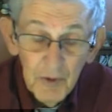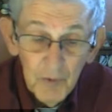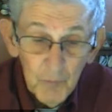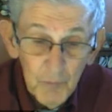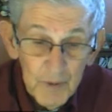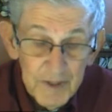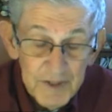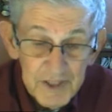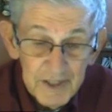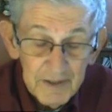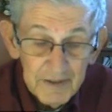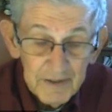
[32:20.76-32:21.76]
reach
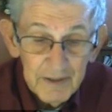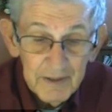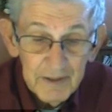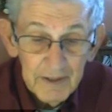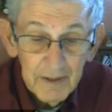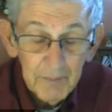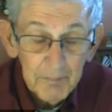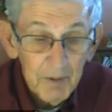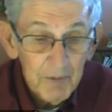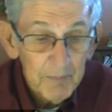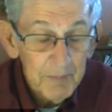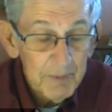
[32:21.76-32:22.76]
out and help
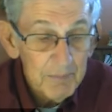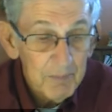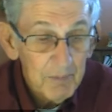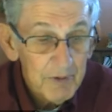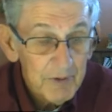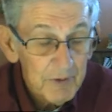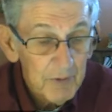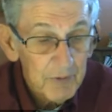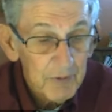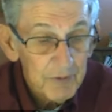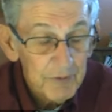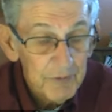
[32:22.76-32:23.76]
other people that are
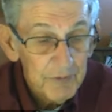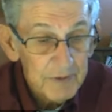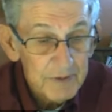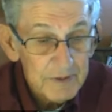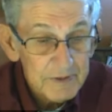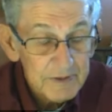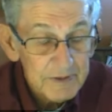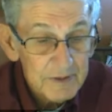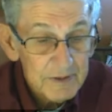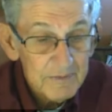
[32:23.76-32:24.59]
going through this.